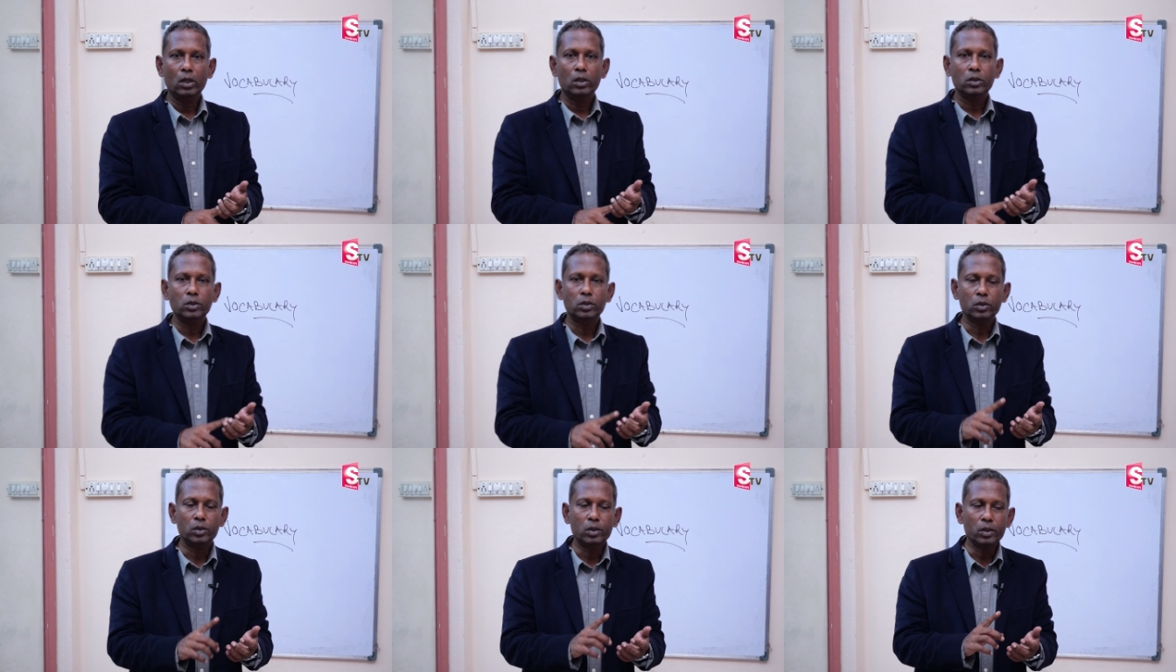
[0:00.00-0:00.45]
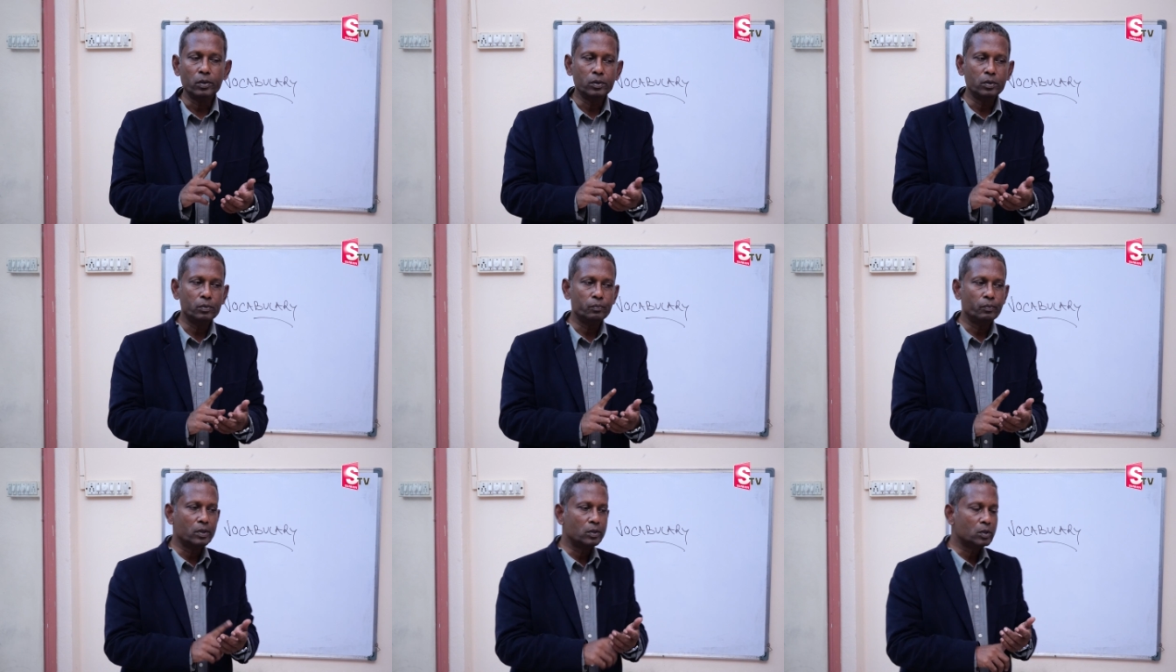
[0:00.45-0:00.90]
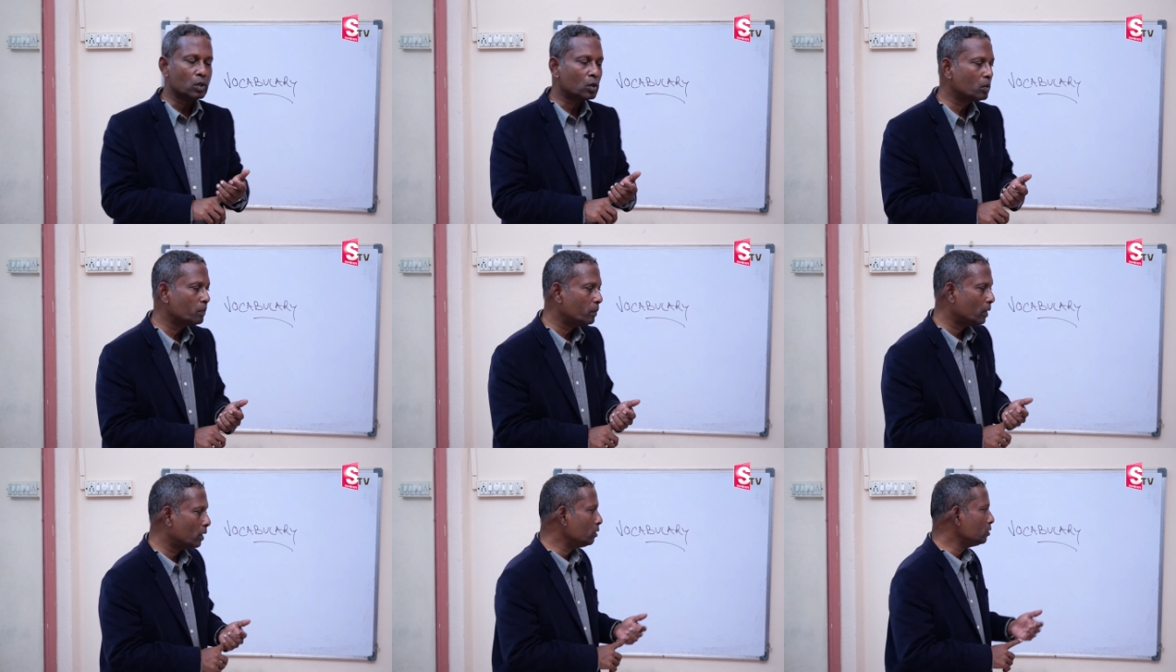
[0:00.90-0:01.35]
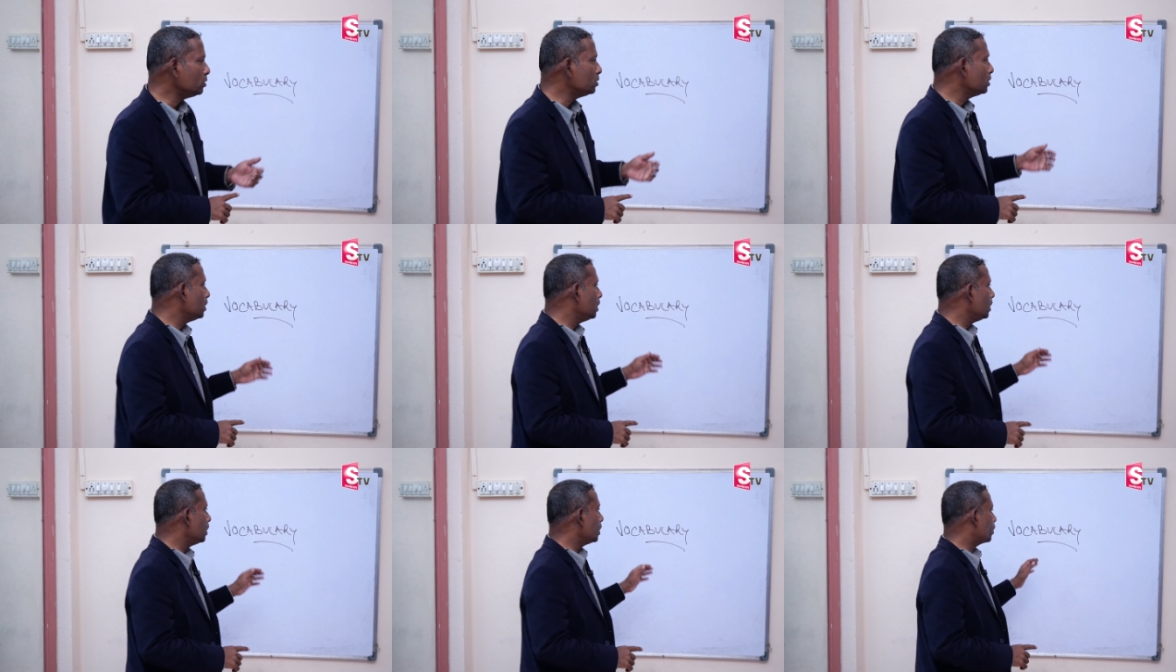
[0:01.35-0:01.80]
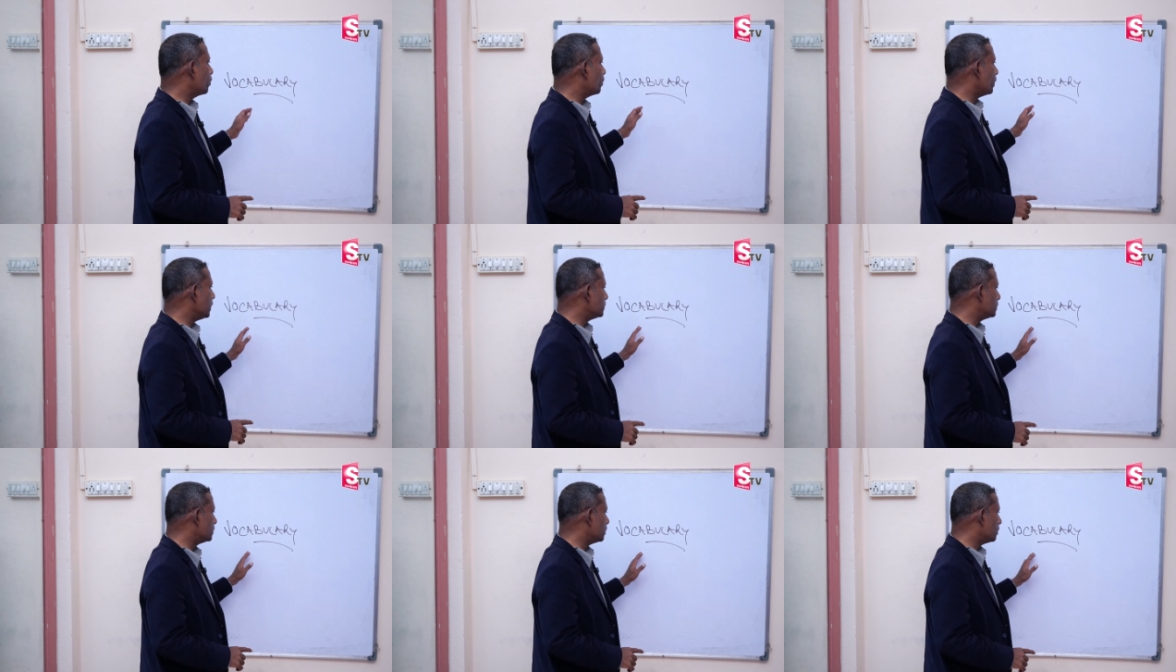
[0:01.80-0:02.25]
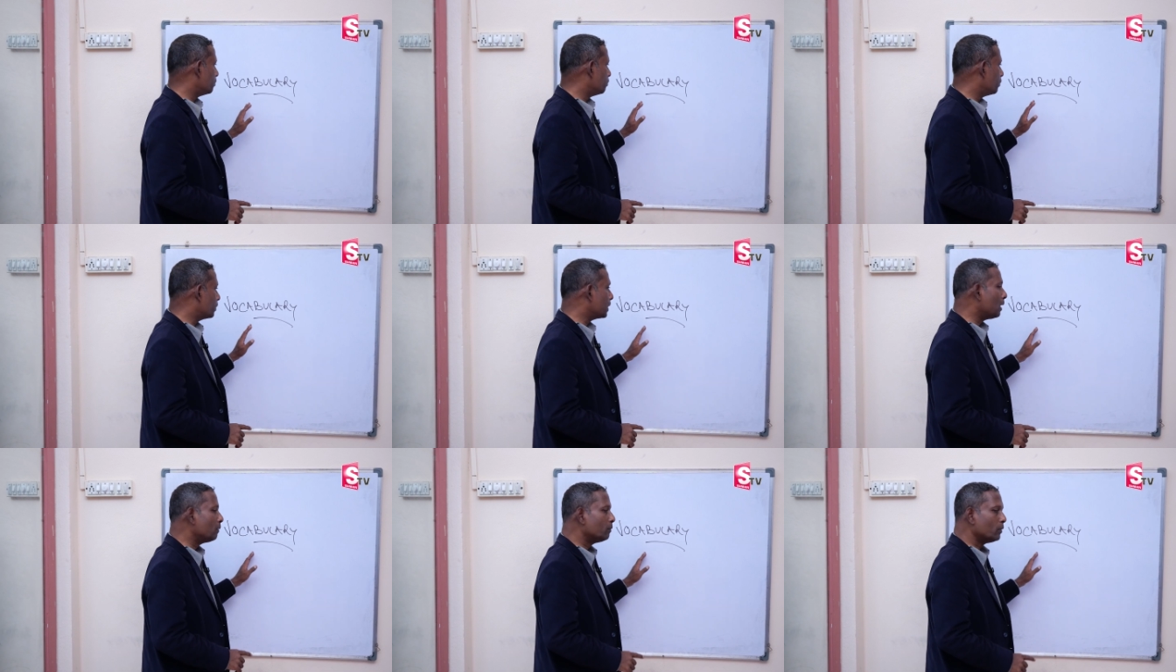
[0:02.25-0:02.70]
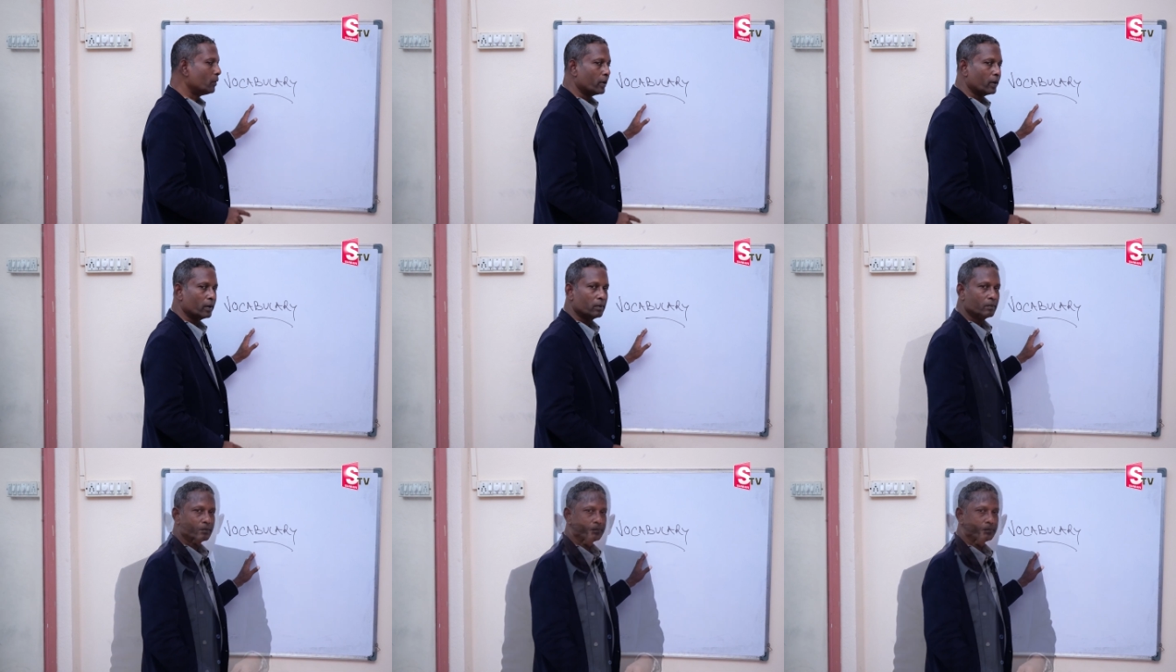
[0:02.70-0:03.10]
So today we'll talk about quest uh, vocabulary.